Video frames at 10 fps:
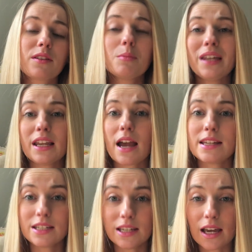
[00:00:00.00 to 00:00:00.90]
meeting
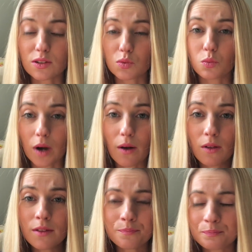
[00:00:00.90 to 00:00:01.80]
ID as well.